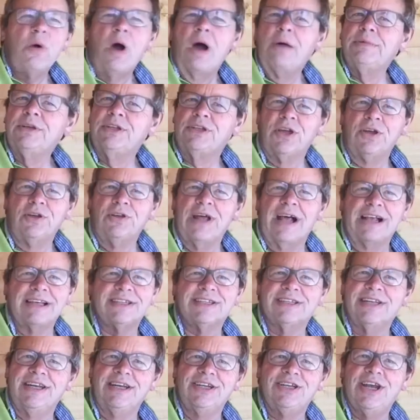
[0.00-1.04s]
why we do that
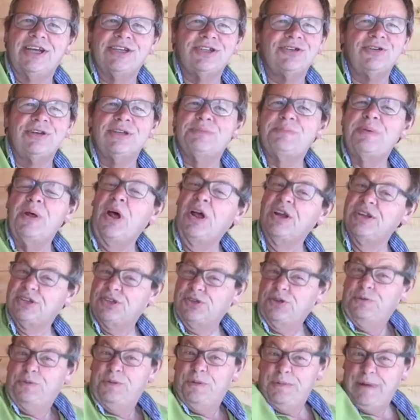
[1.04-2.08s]
silly gesture. It's a bit like a
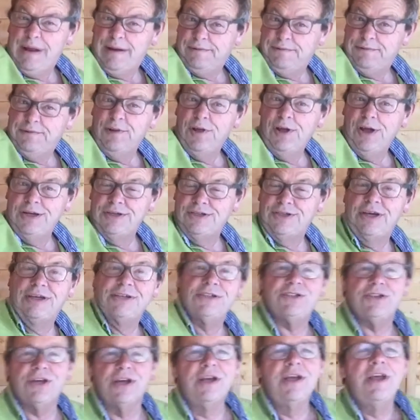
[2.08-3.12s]
Superman flying
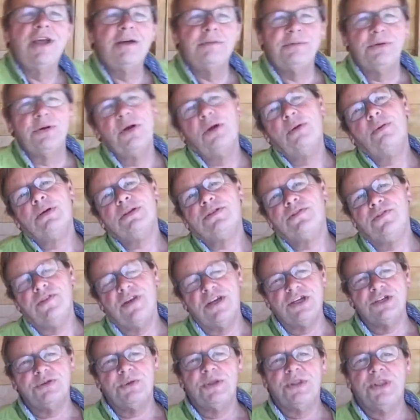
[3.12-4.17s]
gesture. But we always
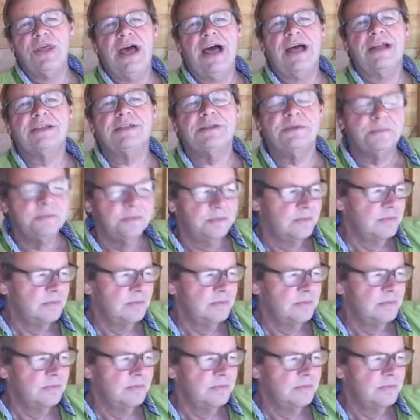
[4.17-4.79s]
finish with that.